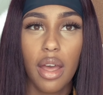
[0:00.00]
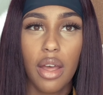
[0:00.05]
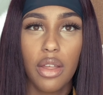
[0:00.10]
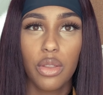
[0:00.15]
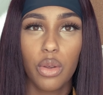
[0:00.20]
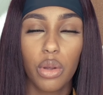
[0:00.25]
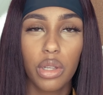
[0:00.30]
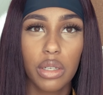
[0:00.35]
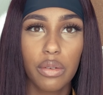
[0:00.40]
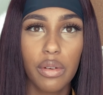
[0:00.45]

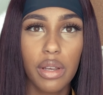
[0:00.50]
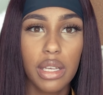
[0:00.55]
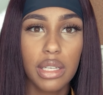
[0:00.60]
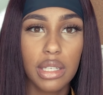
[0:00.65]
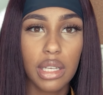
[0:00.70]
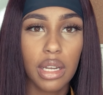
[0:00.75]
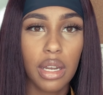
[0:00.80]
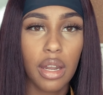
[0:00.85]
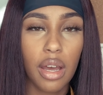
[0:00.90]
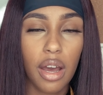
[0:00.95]
The only
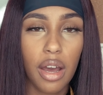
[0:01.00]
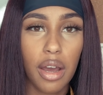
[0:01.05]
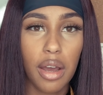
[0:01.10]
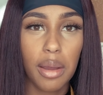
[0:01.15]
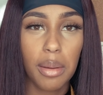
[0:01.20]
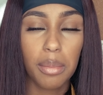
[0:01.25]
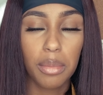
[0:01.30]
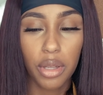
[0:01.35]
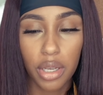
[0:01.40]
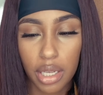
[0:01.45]
reason
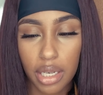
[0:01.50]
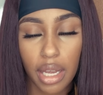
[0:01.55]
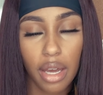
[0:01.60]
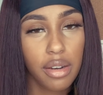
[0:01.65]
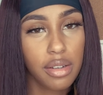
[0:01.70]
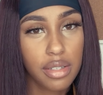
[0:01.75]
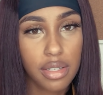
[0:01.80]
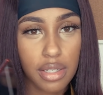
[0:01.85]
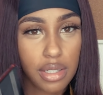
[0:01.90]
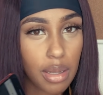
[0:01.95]
I'm looking down
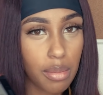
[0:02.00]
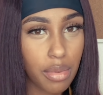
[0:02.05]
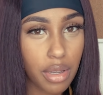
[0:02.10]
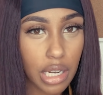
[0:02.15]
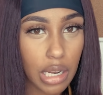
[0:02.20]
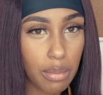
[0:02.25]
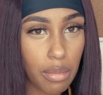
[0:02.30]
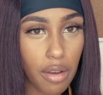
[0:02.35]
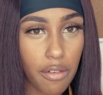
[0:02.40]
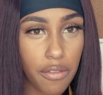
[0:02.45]
is because I'm
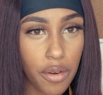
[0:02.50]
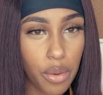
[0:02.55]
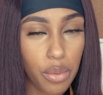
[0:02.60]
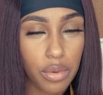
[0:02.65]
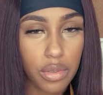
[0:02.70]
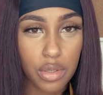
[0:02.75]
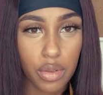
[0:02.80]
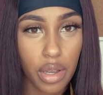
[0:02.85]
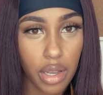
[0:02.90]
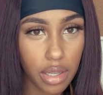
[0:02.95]
looking at my
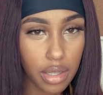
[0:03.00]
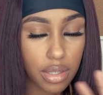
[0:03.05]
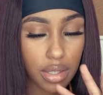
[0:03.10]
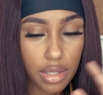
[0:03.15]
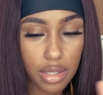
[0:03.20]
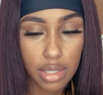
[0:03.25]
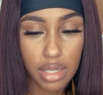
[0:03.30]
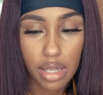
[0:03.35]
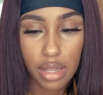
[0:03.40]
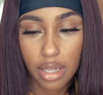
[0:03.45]
phone so I can
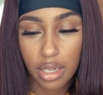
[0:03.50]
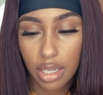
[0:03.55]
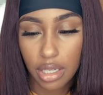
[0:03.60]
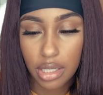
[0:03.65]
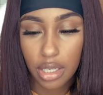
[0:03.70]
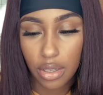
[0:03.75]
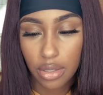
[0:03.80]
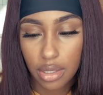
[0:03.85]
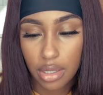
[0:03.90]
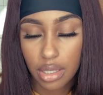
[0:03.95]
see the
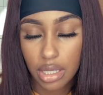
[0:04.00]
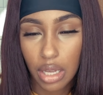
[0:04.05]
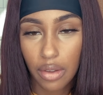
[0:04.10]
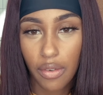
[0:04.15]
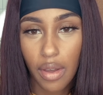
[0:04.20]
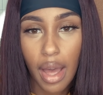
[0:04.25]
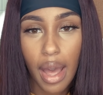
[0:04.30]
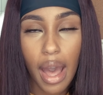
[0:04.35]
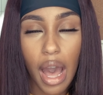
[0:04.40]
details and stuff.